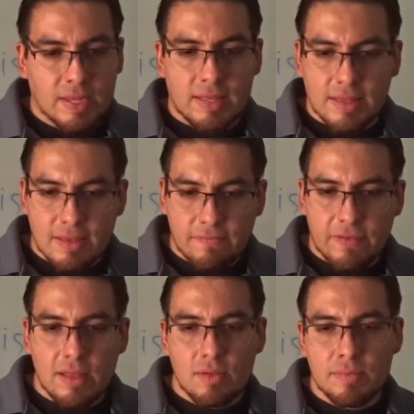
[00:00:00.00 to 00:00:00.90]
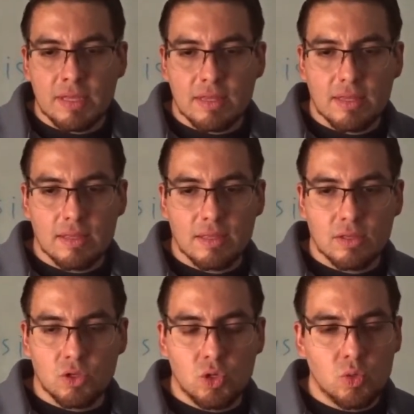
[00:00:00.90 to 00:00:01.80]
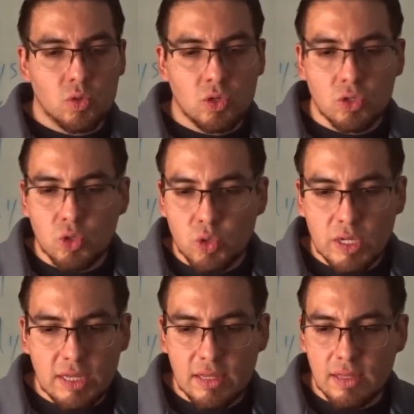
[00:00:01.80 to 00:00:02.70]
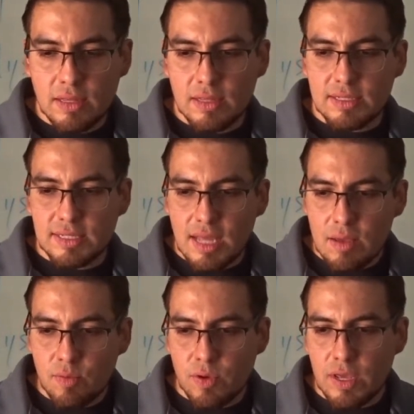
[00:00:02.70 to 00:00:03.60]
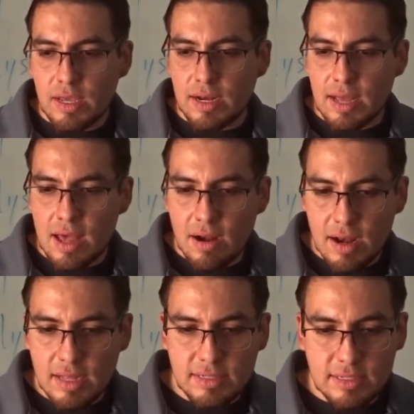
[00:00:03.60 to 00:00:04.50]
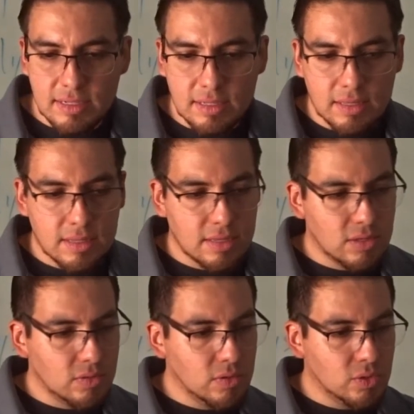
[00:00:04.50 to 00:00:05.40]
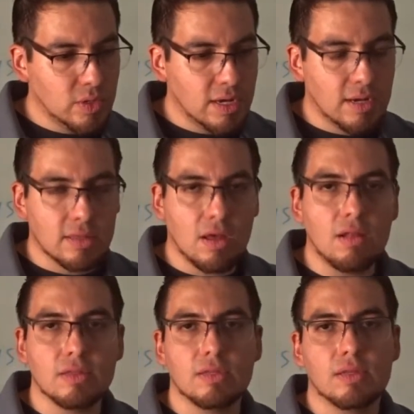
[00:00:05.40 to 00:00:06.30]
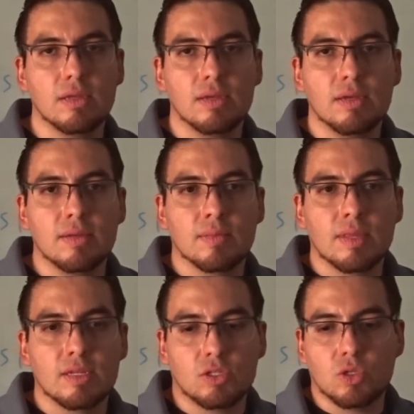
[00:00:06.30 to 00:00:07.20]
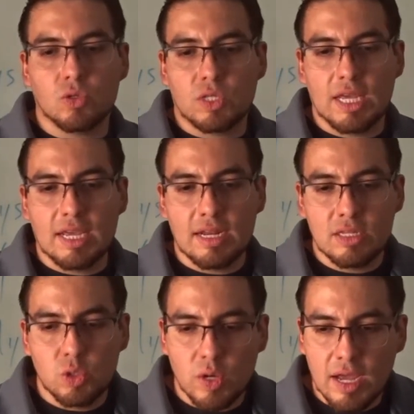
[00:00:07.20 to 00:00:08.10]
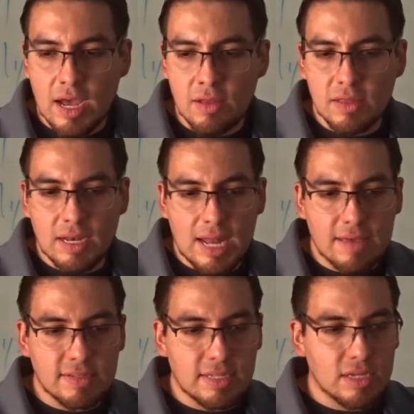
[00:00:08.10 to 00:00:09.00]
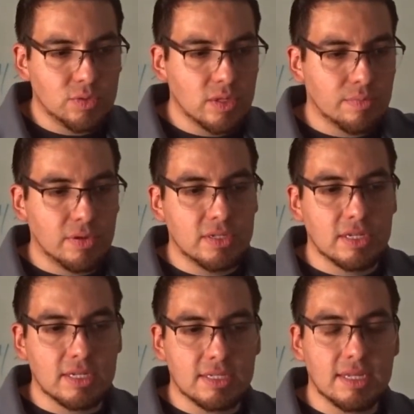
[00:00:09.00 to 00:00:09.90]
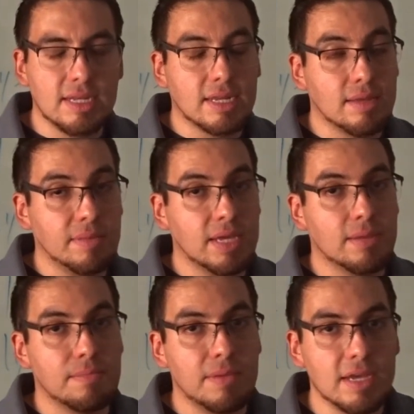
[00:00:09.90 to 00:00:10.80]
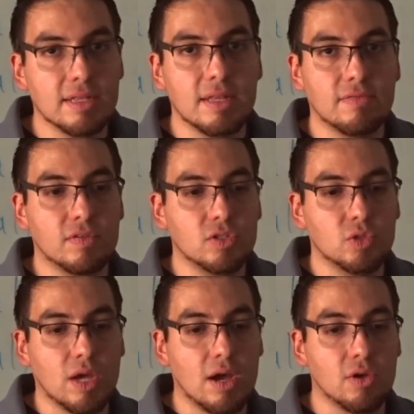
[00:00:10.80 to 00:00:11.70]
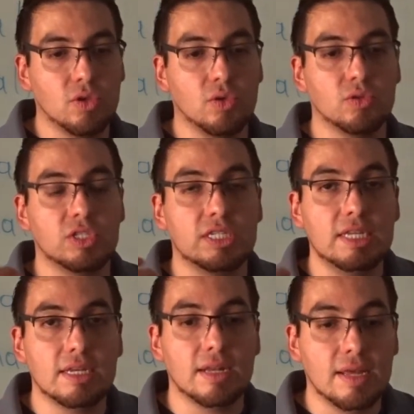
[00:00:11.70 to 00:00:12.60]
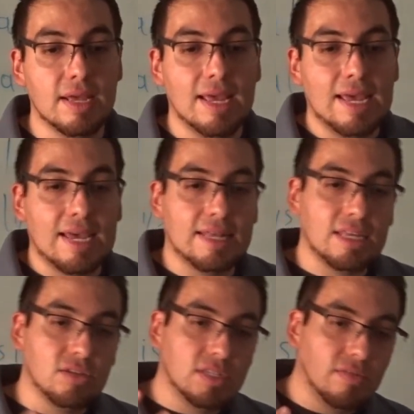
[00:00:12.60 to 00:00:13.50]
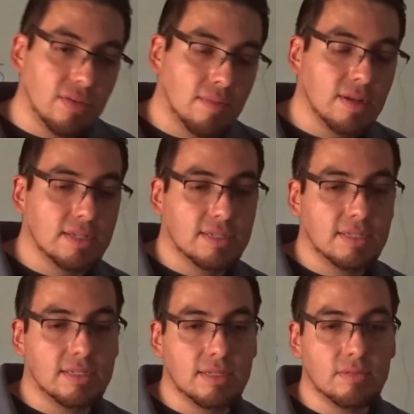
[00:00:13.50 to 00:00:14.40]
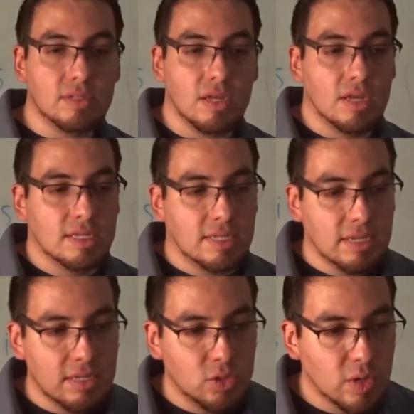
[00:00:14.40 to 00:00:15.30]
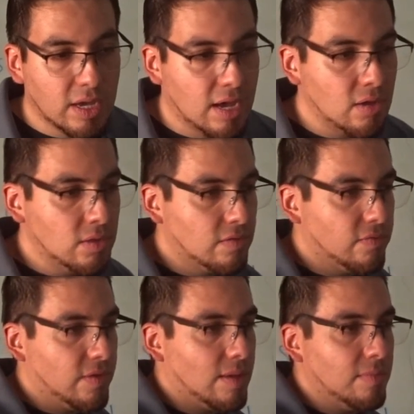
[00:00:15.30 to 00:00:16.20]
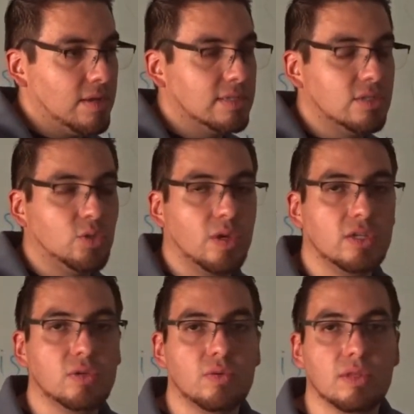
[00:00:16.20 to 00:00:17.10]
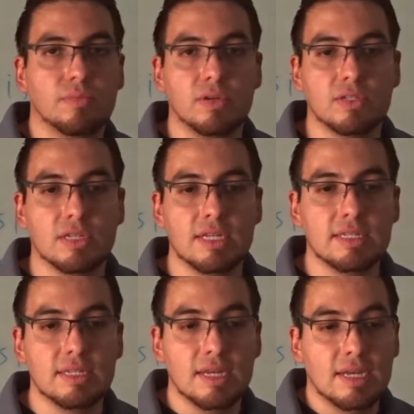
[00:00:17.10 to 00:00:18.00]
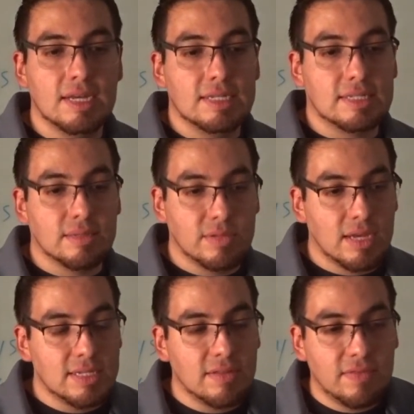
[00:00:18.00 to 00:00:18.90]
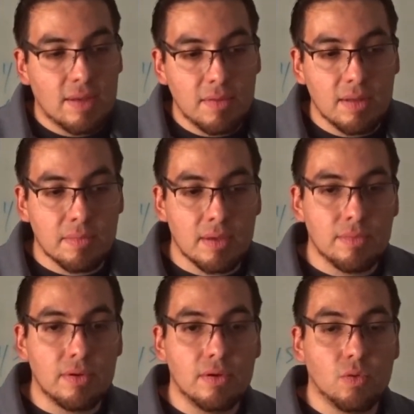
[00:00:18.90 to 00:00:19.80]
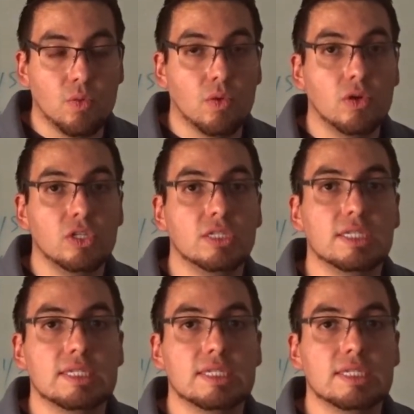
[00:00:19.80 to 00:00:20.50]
Development, you wouldn't treat the same way an adolescent than you would treat an adult. So taking into account the life stage where the person is in can make a big difference to how you see it. And then you see family systems. Take into account the family situation where the person is. Sometimes a family member worsens a